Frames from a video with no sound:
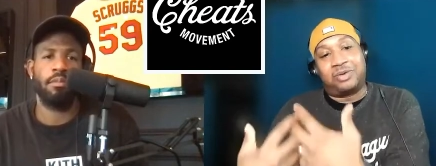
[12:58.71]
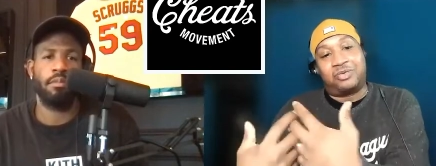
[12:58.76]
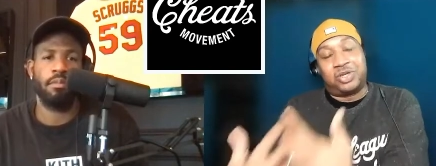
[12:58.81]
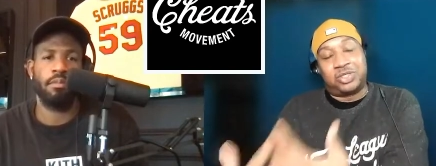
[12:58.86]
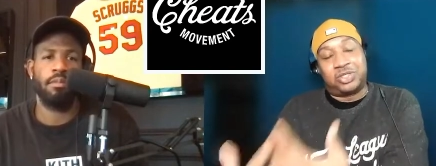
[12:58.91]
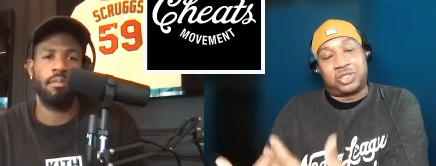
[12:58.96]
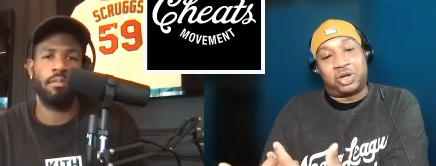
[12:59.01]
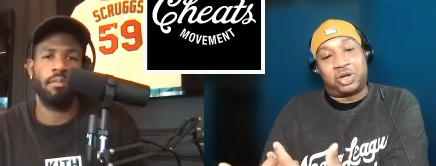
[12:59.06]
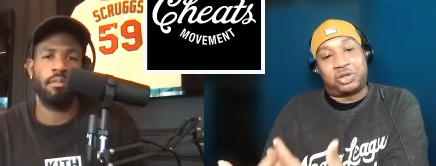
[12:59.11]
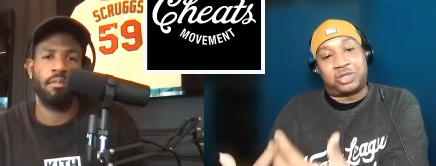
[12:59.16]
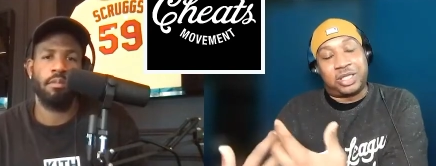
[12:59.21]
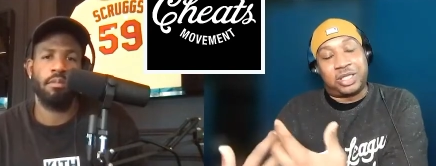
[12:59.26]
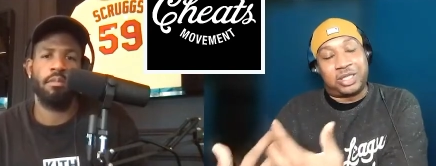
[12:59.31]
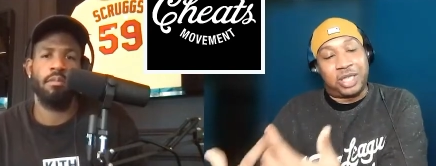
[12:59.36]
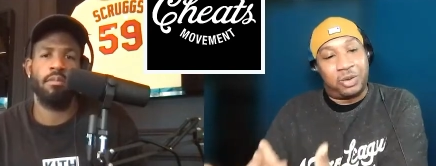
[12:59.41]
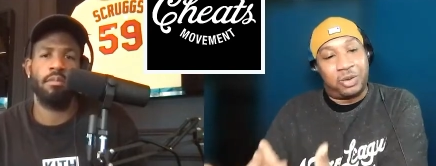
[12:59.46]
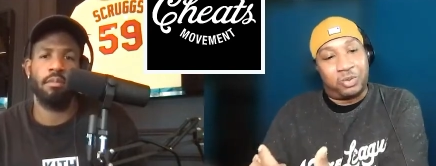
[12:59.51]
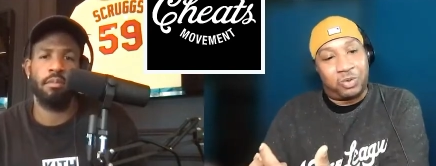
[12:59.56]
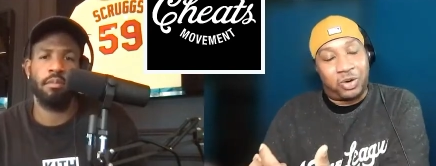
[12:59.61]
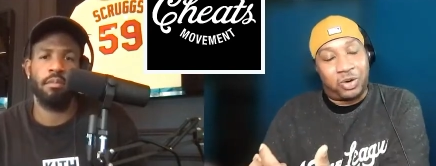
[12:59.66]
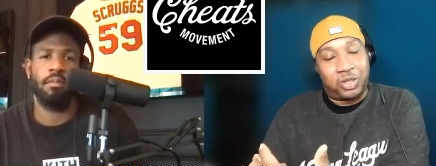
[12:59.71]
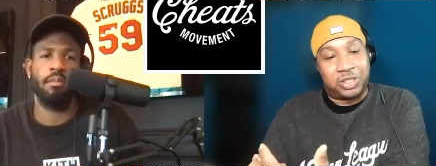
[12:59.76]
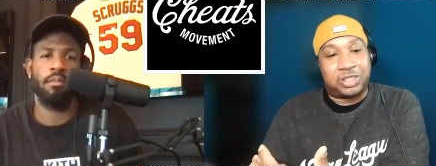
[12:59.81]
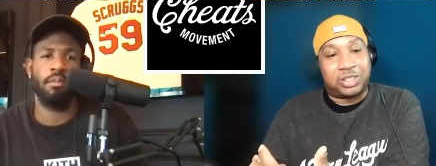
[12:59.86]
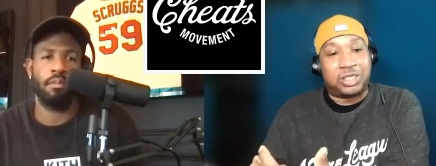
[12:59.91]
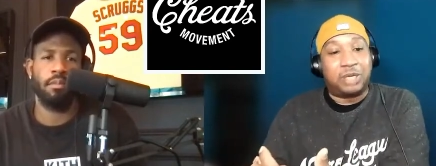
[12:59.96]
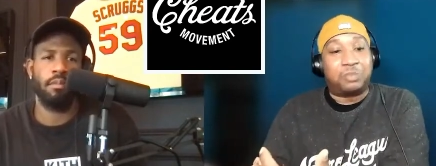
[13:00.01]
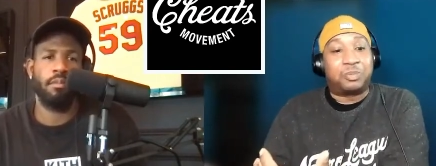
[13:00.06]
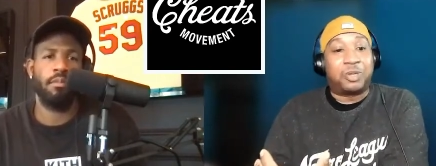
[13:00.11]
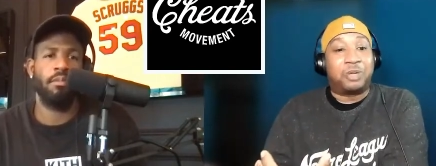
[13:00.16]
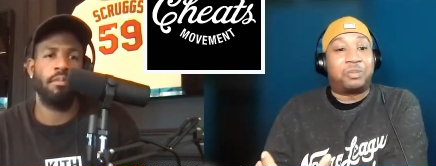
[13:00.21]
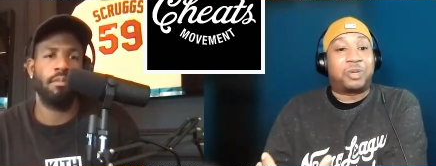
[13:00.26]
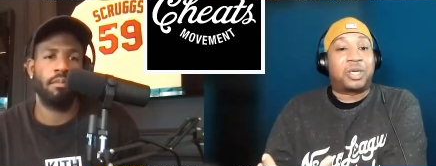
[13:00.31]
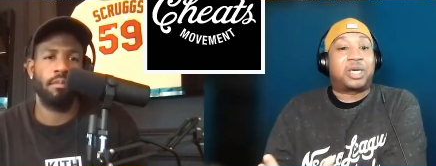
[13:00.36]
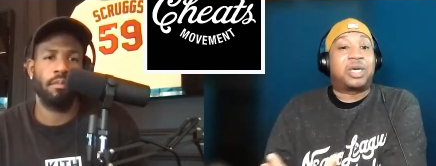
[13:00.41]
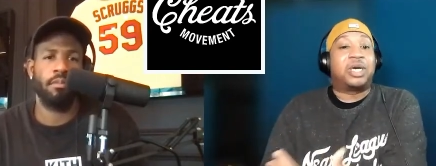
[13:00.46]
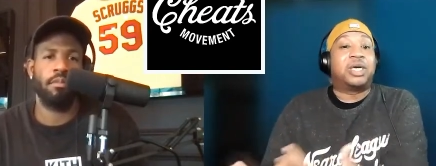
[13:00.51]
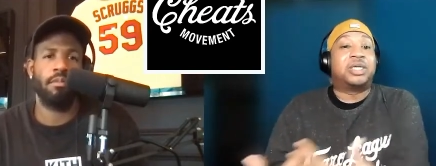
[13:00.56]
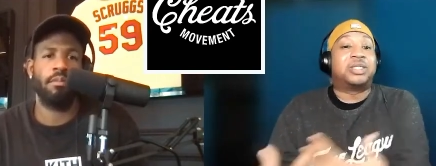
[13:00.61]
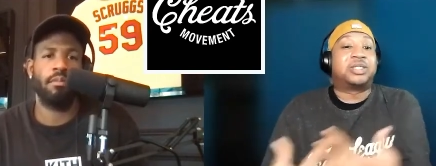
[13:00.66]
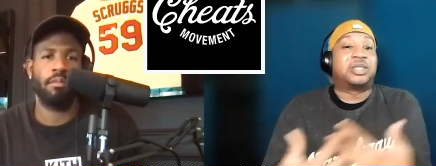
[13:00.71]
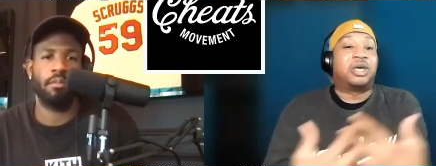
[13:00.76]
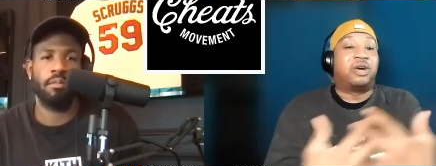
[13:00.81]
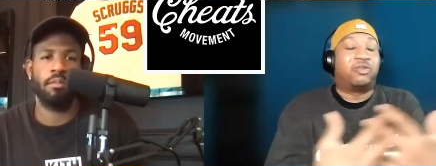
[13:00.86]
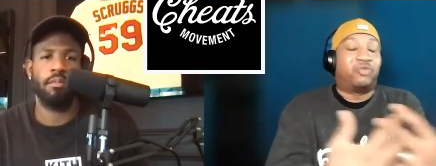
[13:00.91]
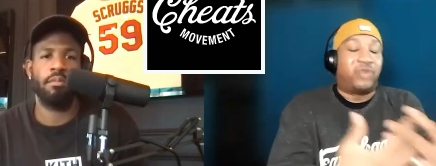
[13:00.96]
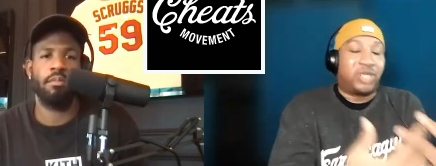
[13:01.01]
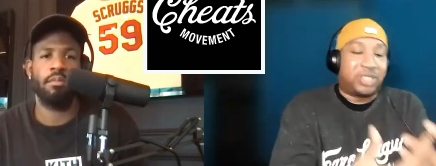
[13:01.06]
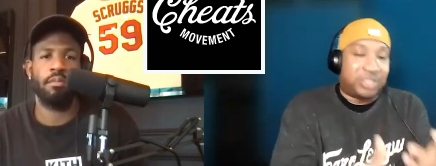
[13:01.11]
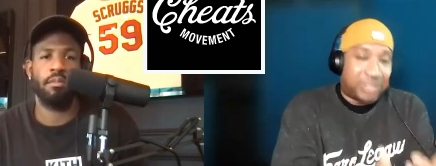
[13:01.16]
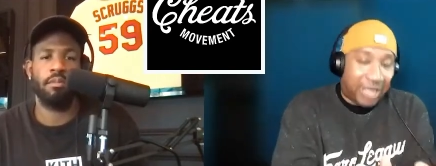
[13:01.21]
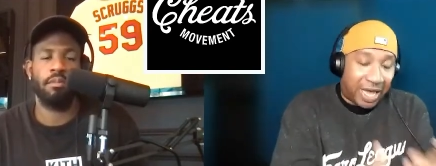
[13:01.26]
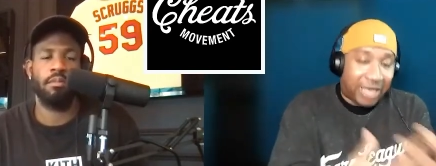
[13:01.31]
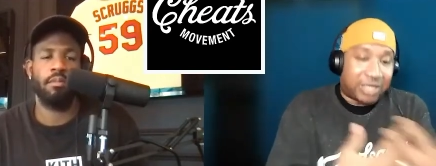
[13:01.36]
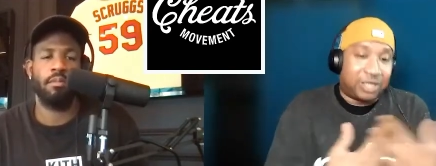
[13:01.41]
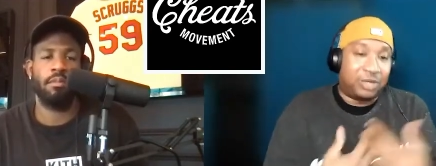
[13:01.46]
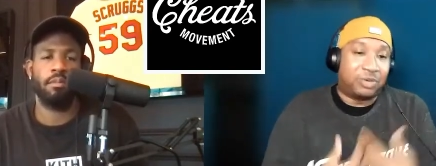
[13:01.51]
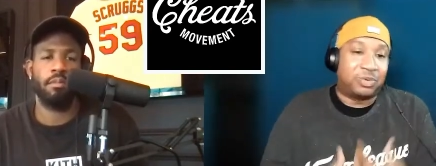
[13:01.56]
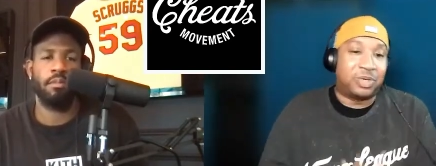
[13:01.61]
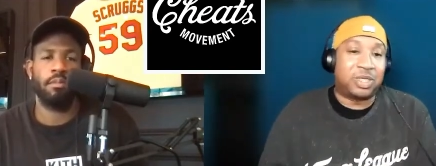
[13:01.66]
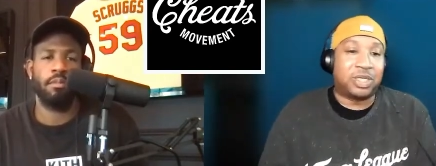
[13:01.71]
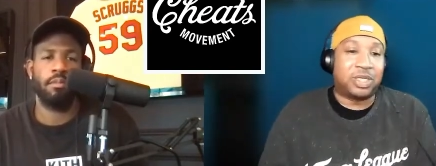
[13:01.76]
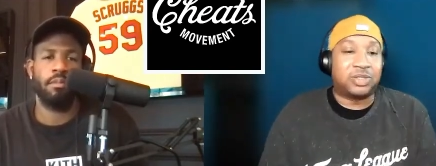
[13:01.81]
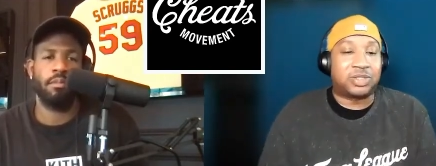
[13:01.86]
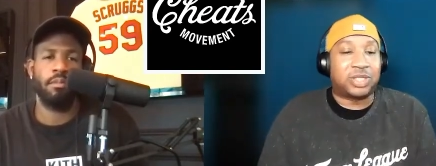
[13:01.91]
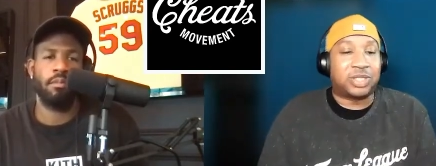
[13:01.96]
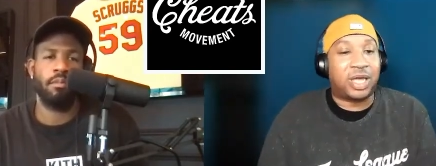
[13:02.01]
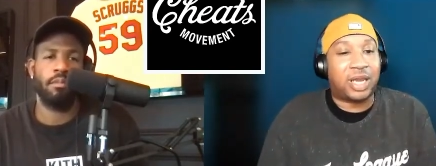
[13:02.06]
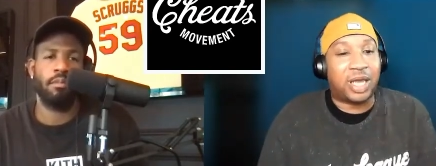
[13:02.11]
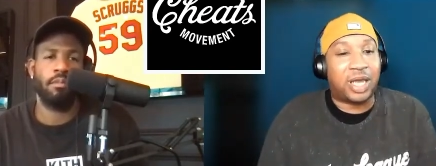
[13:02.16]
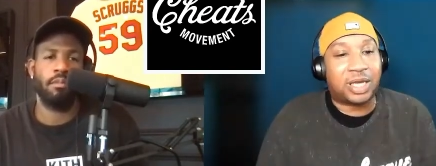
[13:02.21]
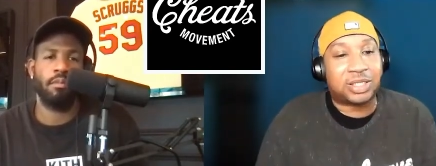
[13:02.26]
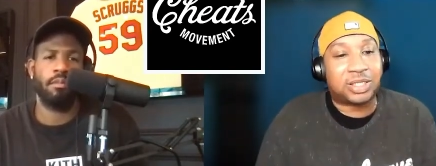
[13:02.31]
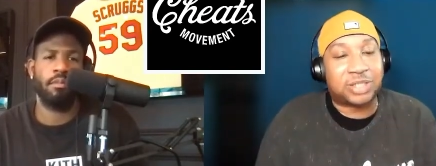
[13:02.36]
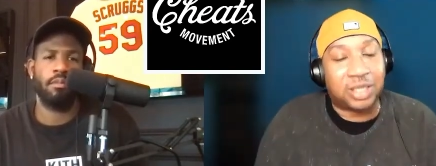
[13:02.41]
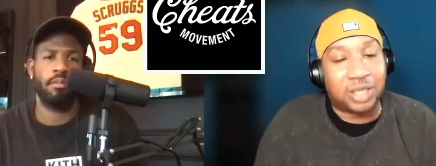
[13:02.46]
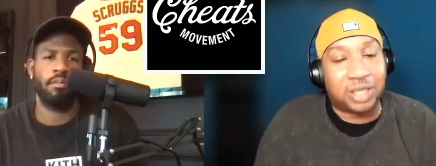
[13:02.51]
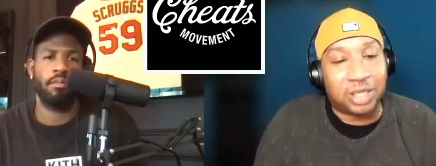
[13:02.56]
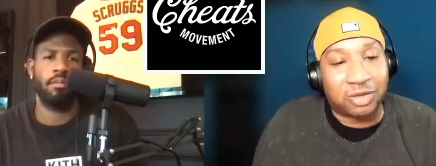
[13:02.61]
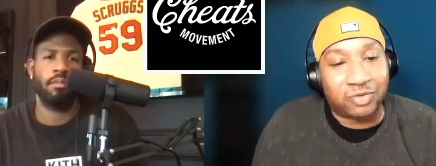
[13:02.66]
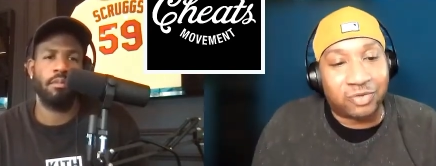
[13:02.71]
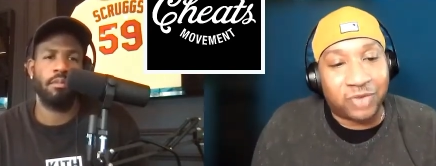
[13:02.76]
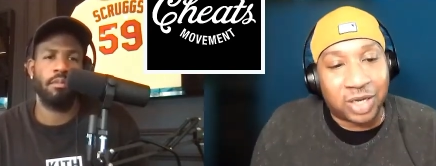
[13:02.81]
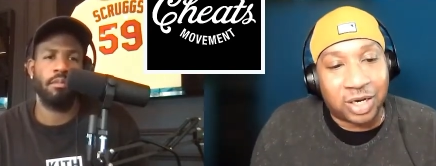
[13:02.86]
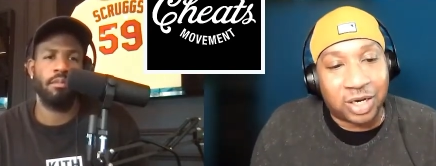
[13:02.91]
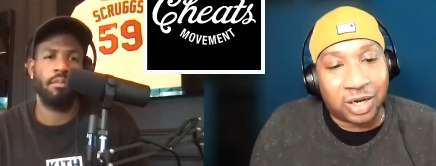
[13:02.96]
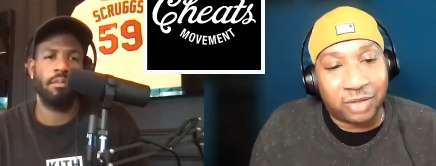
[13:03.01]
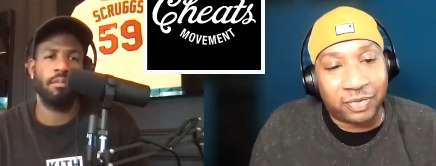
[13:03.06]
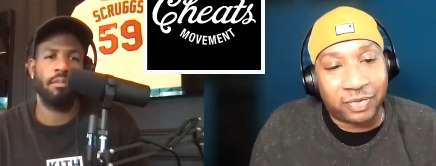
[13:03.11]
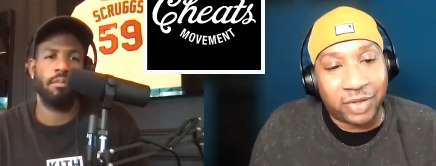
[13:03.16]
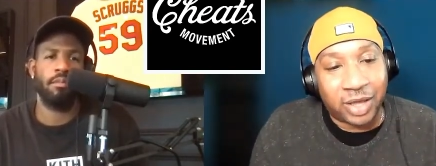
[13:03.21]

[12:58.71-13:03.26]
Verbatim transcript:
Speaker 1: result that they want simply because of exactly what you said, X. I think you've hit it on